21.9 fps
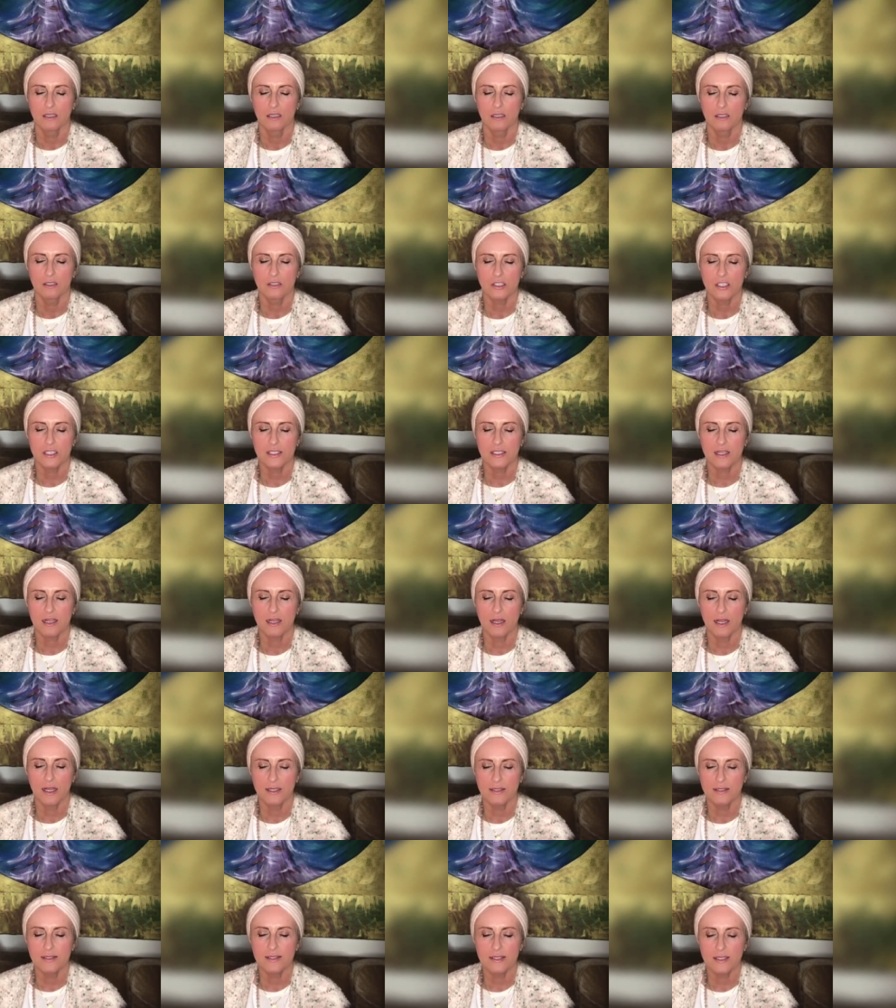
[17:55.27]
just
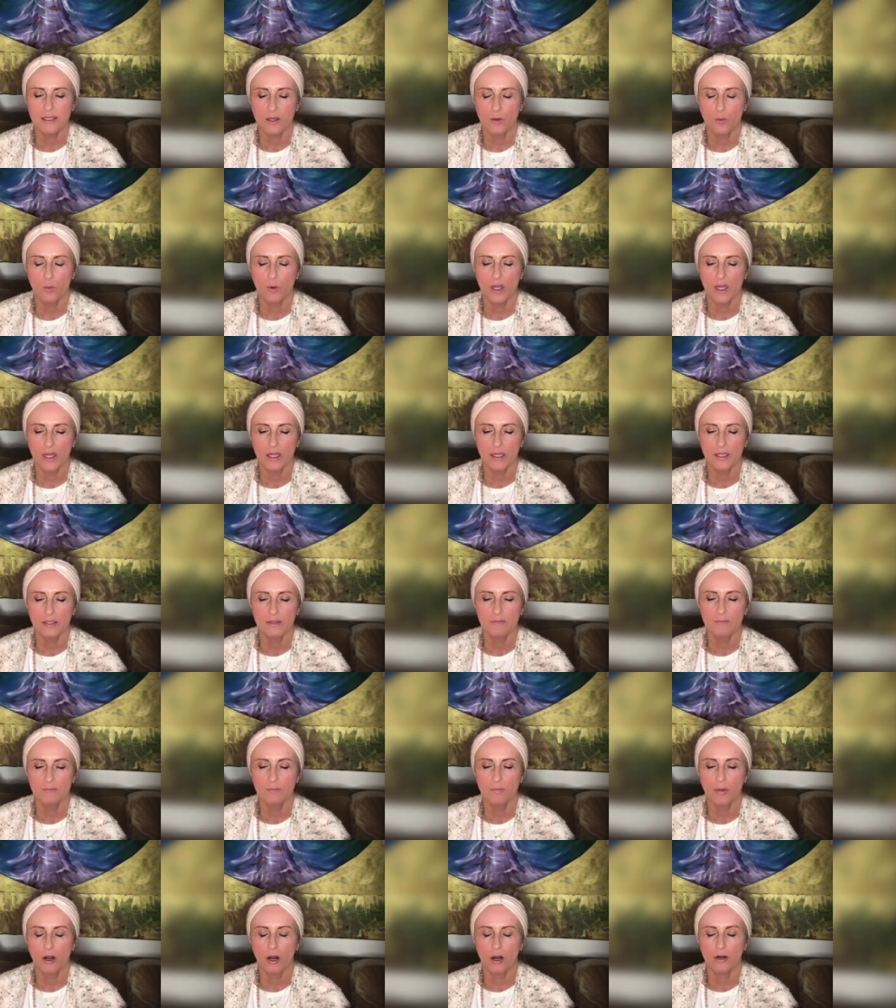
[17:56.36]
cleansing away
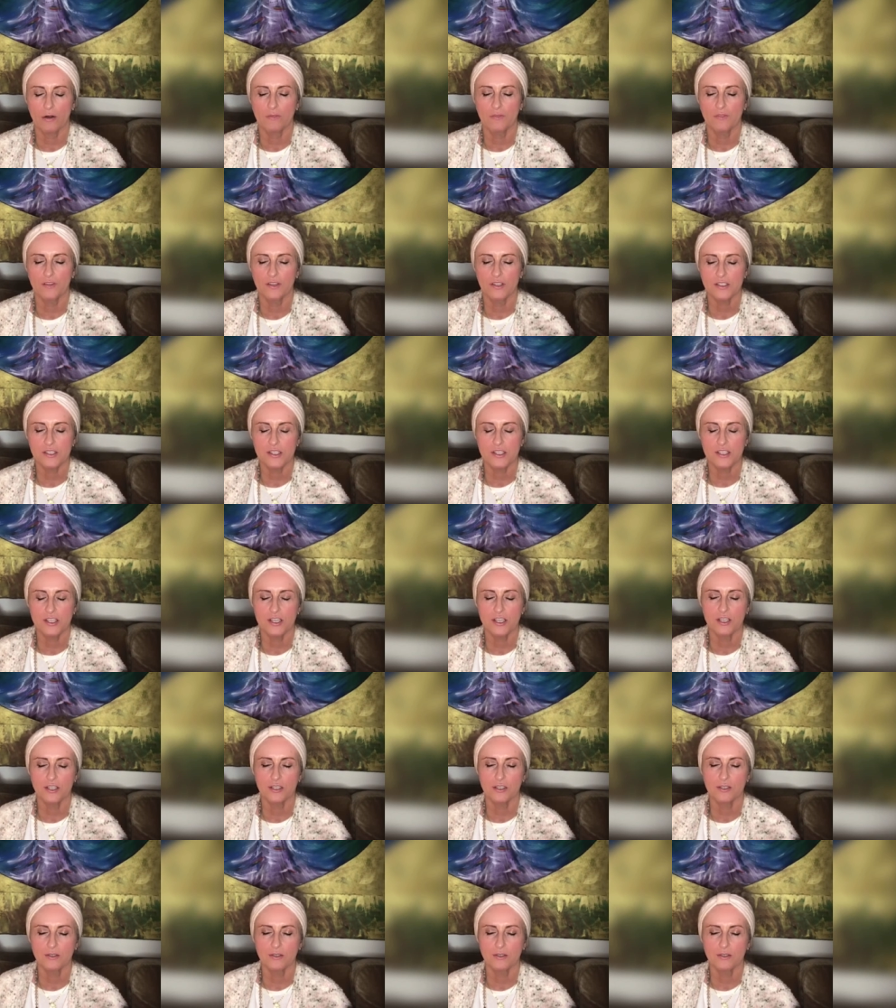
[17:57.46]
part of this year,